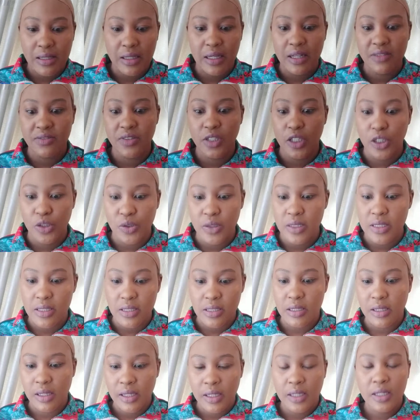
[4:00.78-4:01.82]
cover
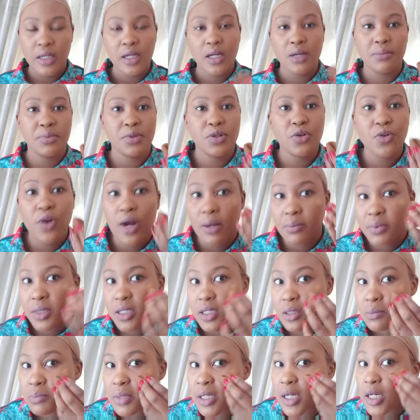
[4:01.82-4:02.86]
looks a bit
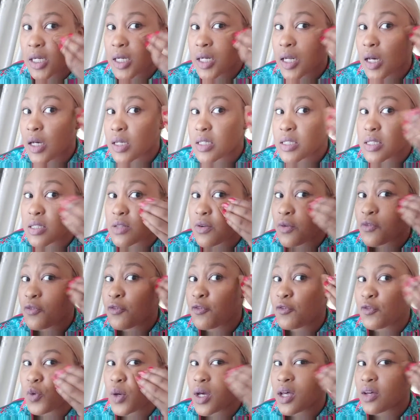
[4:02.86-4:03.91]
crappy, but it lasts
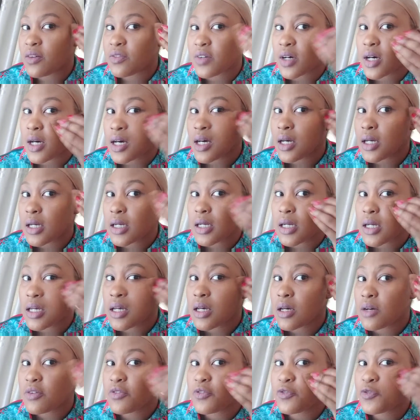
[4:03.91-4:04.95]
forever.
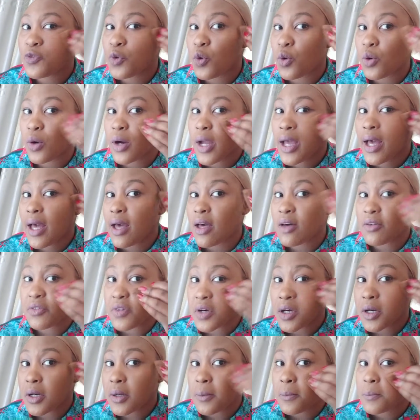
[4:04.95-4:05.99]

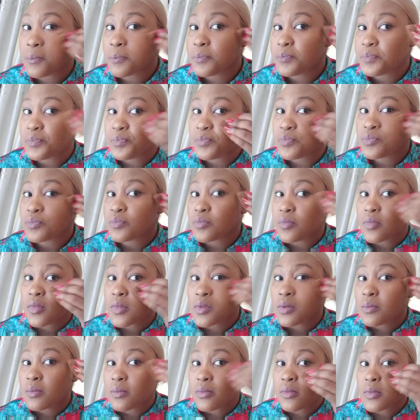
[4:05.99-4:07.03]
Forever.
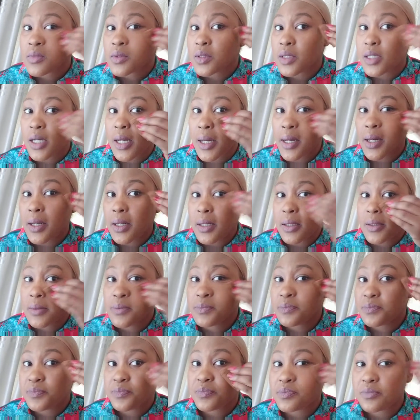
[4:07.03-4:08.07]
Okay.
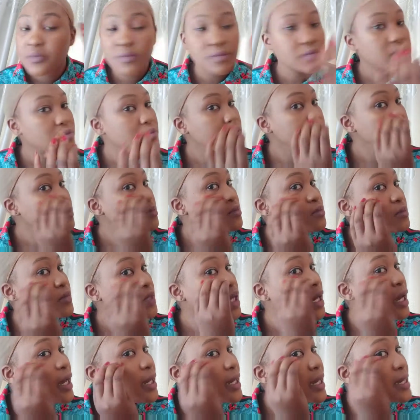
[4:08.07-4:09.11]

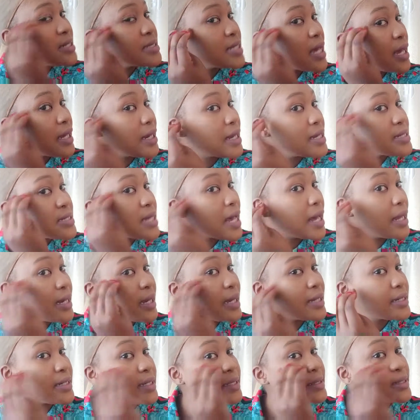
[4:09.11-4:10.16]
Highlight, highlight,
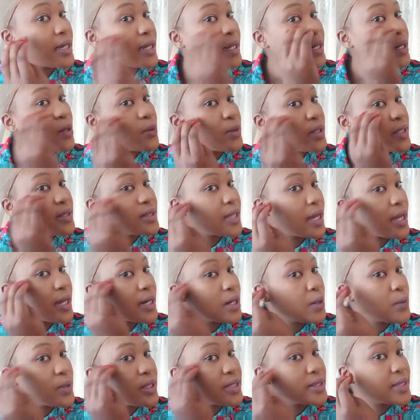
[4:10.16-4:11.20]
highlight. Get that glow, get that
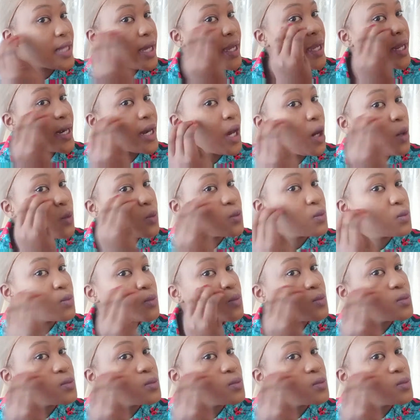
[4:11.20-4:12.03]
glow, get that glow.